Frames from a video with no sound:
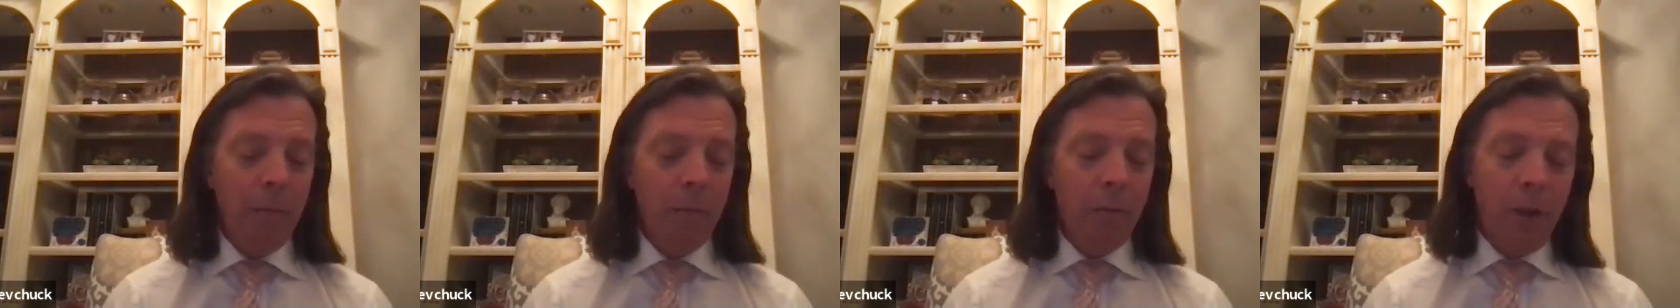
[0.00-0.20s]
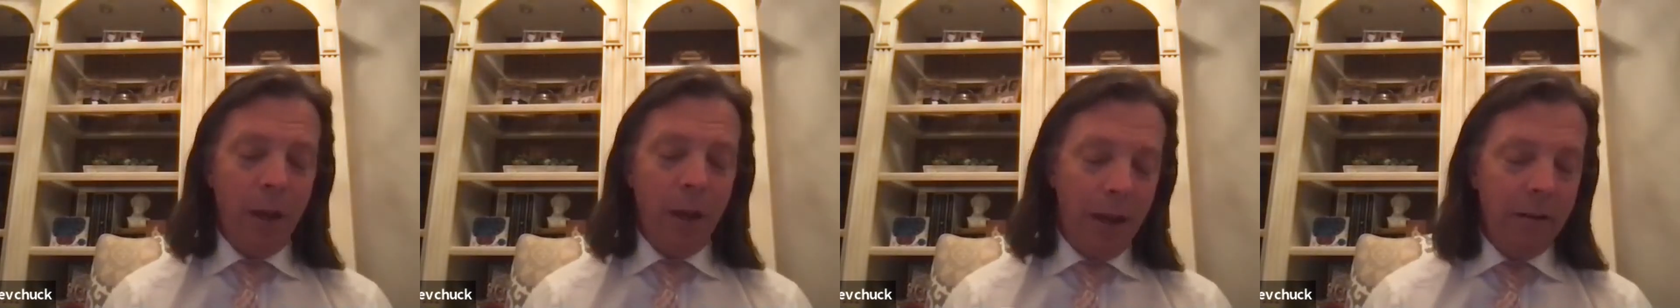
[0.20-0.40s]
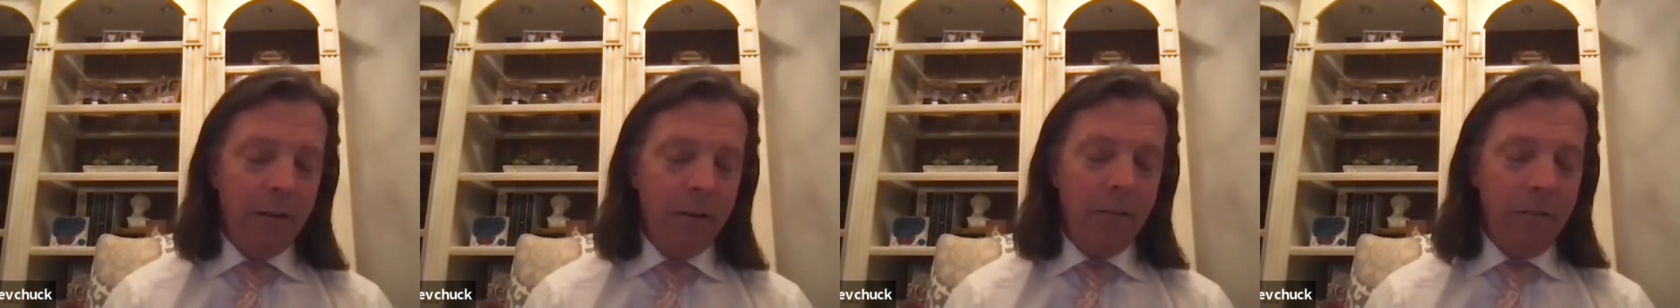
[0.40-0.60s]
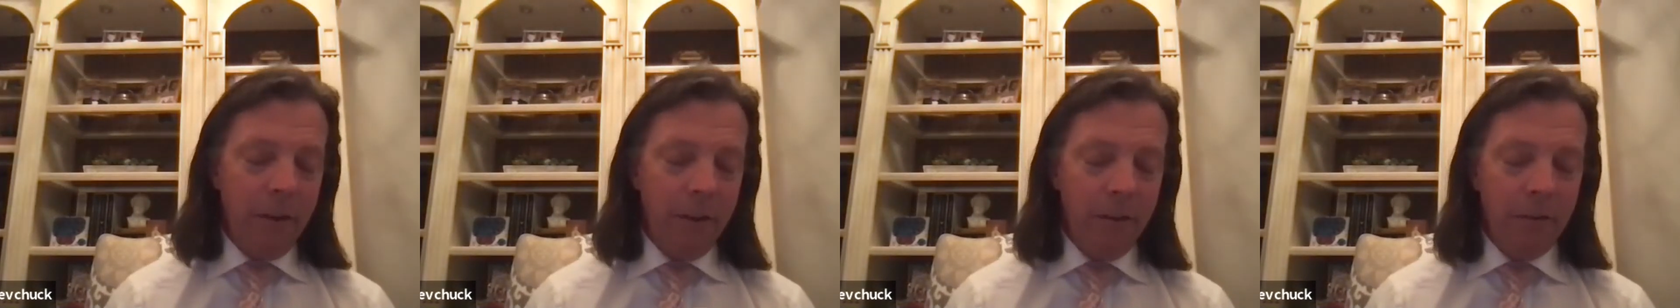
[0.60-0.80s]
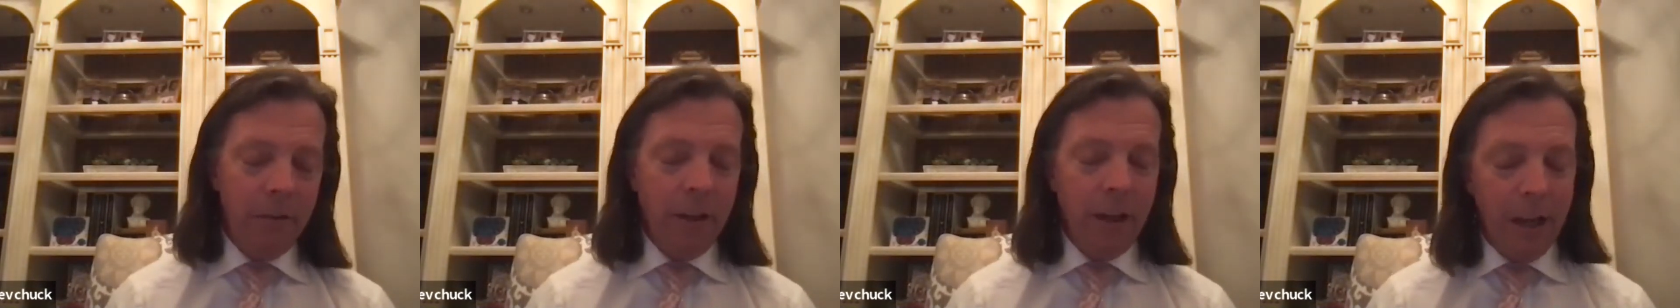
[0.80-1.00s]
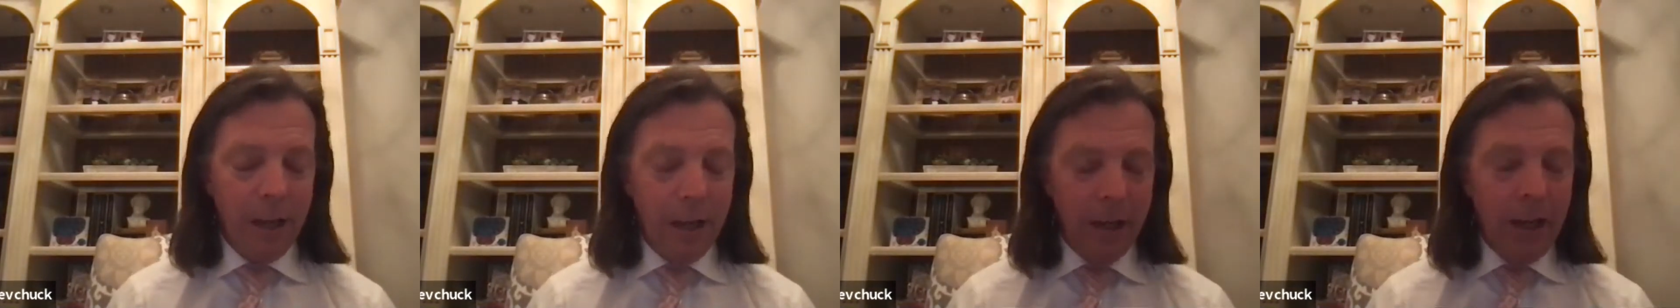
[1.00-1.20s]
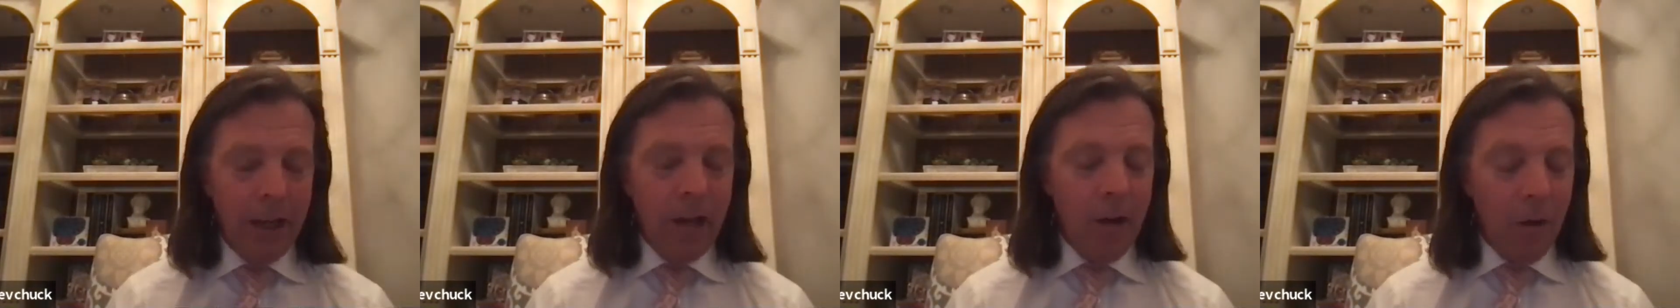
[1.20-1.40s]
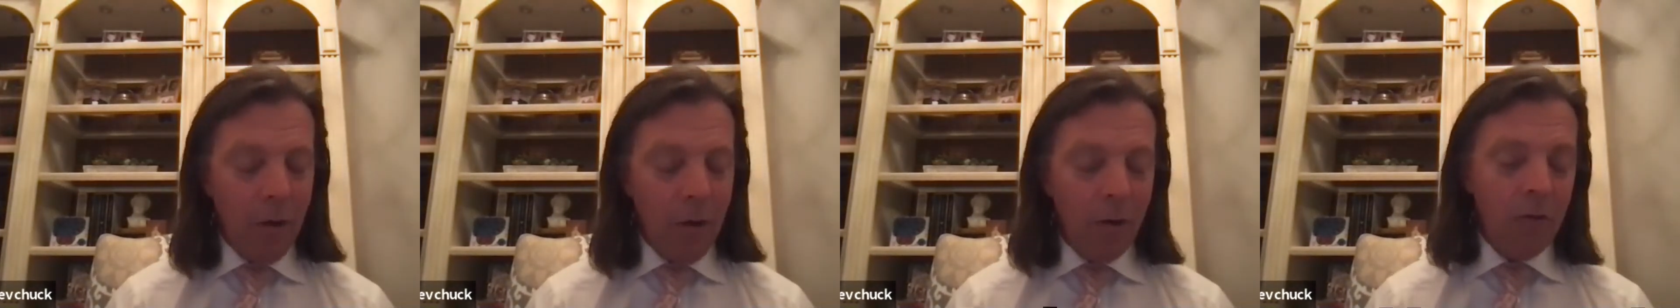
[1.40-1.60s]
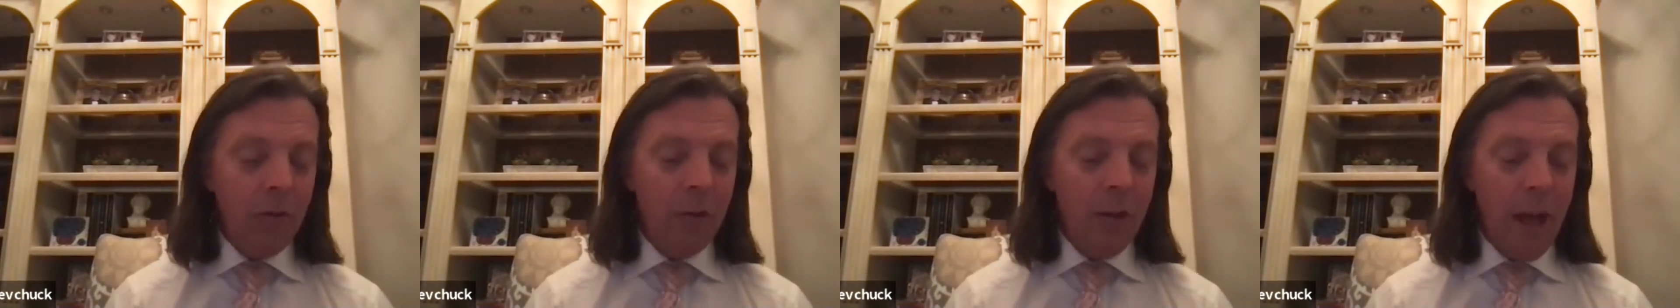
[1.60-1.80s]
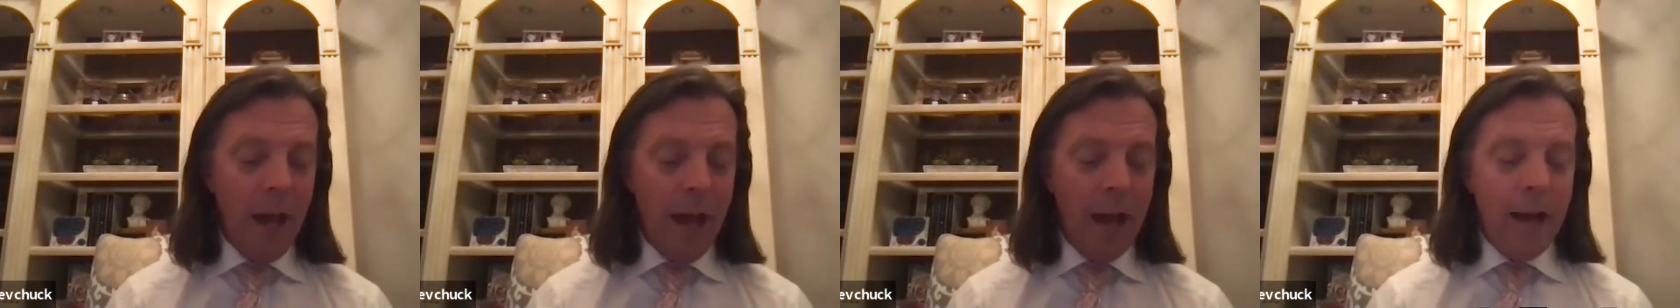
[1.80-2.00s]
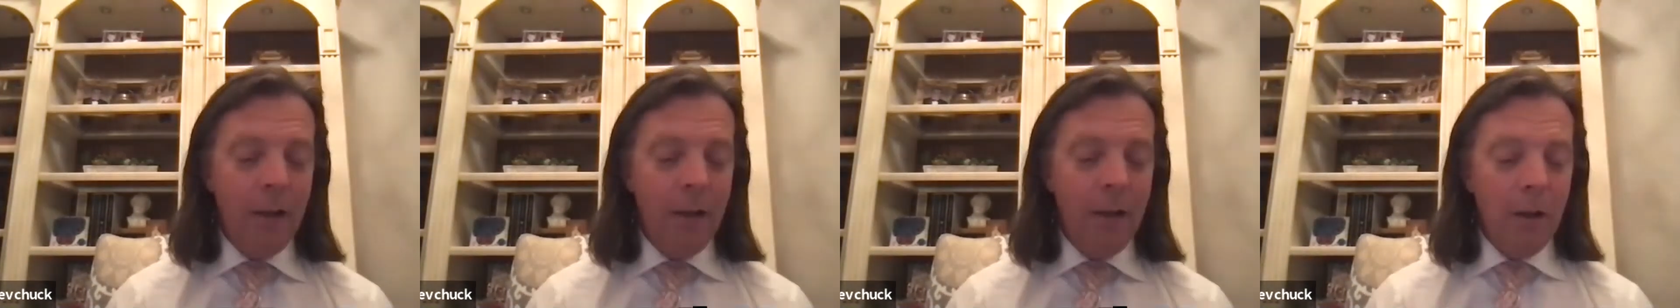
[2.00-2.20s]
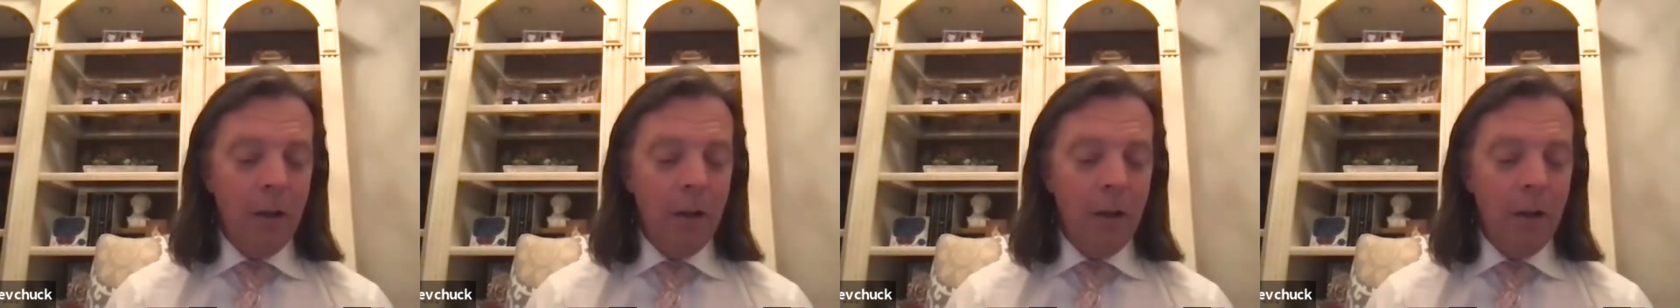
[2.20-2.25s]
10 to 15 years that